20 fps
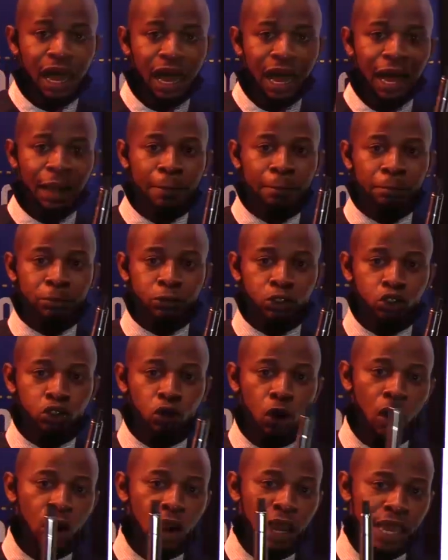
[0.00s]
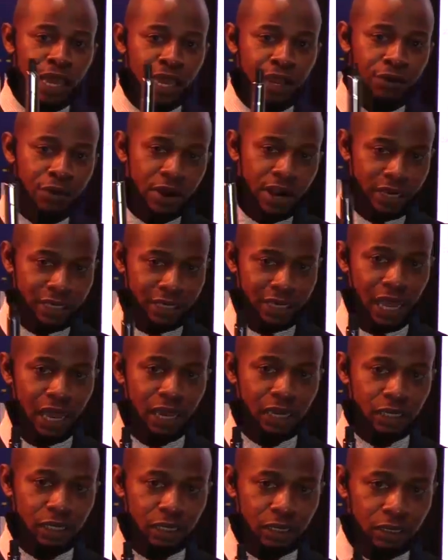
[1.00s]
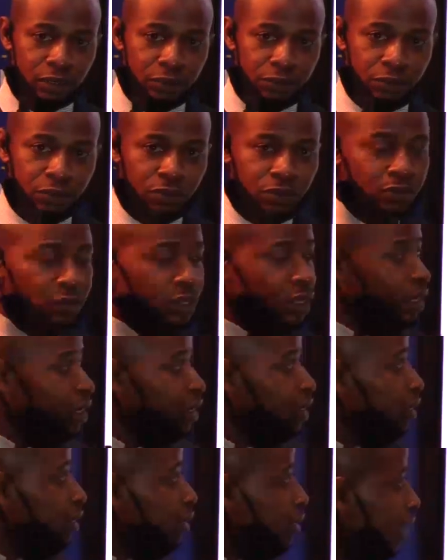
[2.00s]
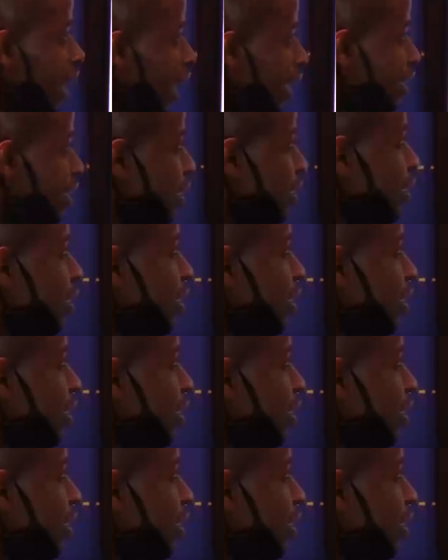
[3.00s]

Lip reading: and draw a rectangle that